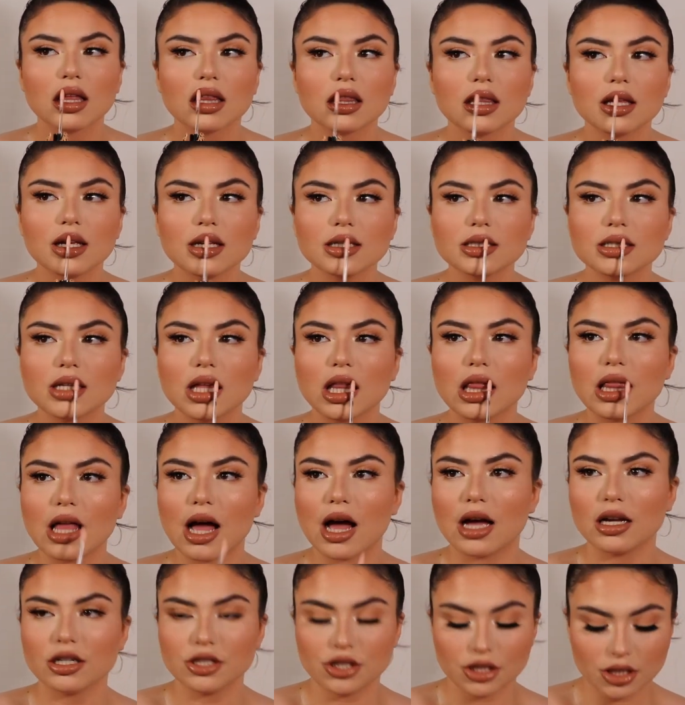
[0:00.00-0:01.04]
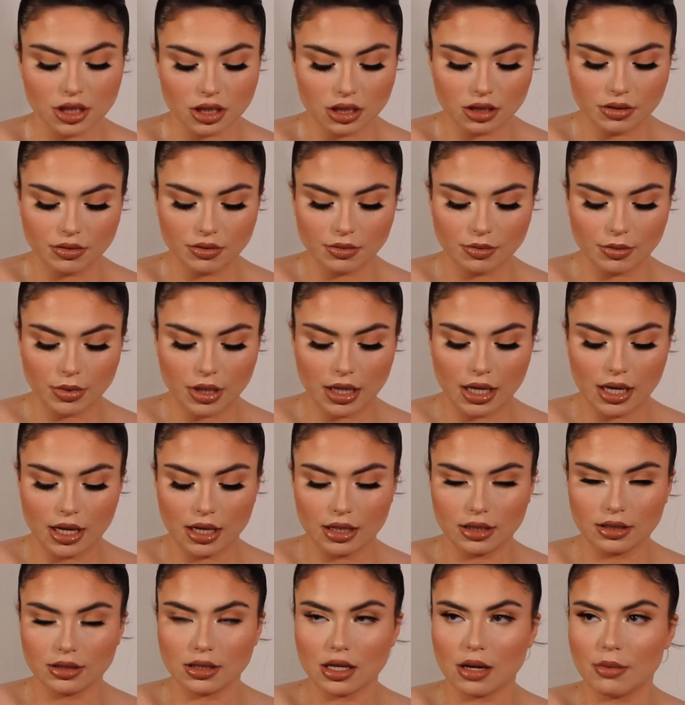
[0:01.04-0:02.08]
These lashes from
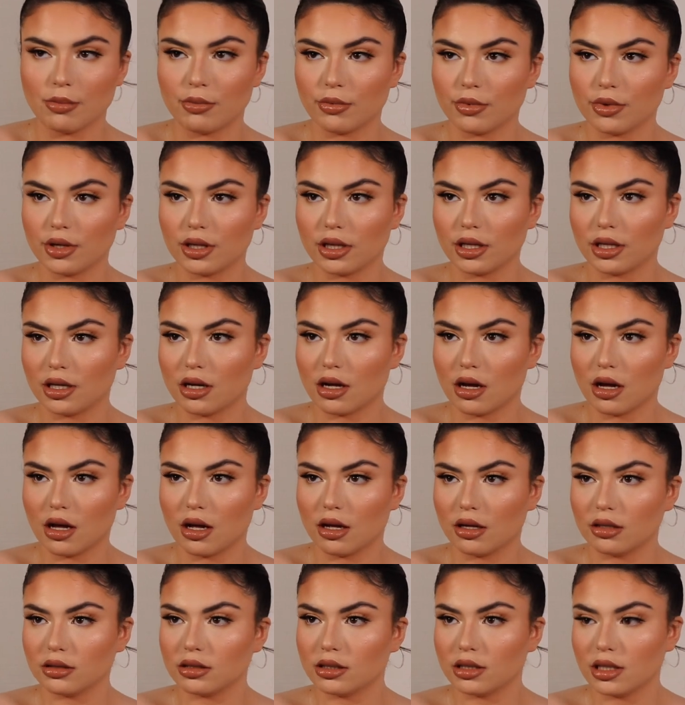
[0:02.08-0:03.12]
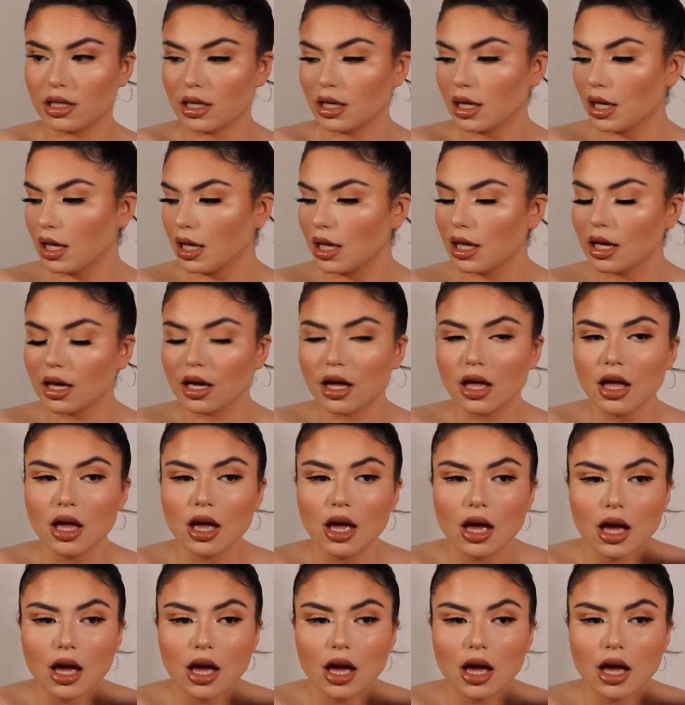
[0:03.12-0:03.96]
Kiss, I'm really not digging.